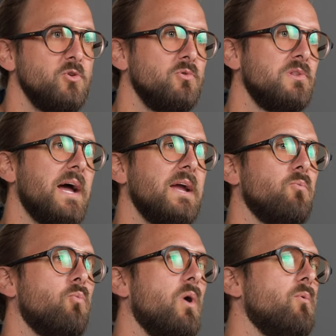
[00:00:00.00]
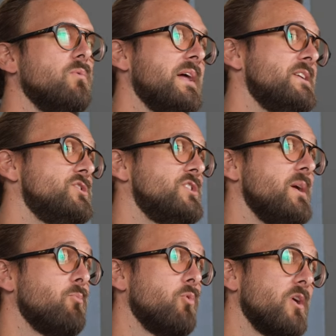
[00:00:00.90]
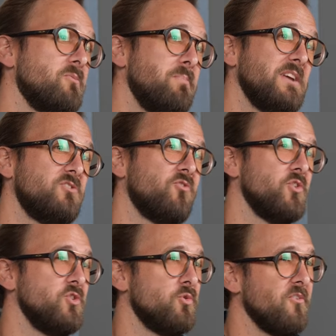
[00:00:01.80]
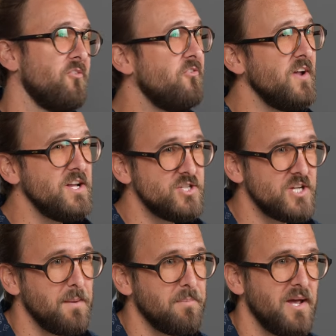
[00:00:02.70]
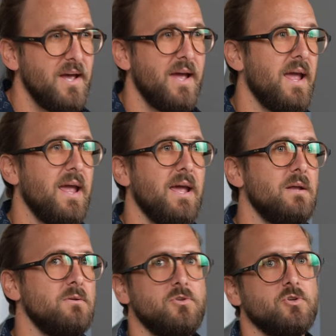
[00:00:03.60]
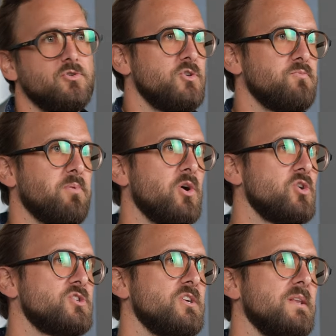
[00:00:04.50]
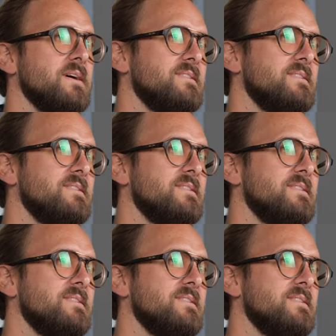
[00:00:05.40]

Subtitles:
you like, what lens shape works best for your face shape and your just personal